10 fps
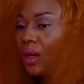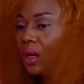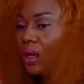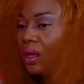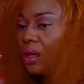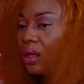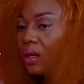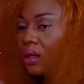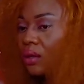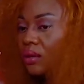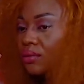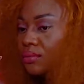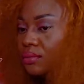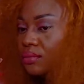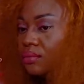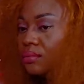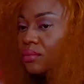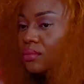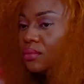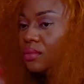a, um,
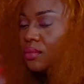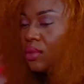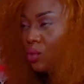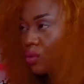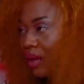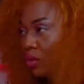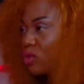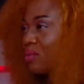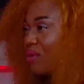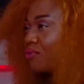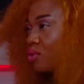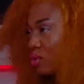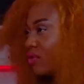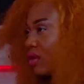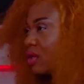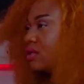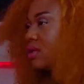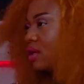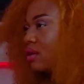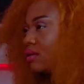a woman who's married for over 30
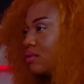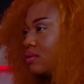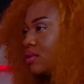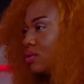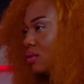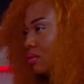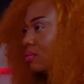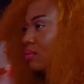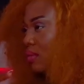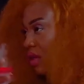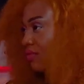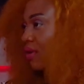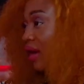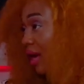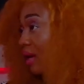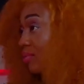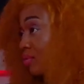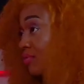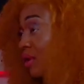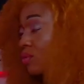years, mm -hmm. you know, a very high
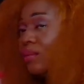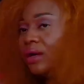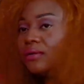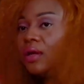profile woman.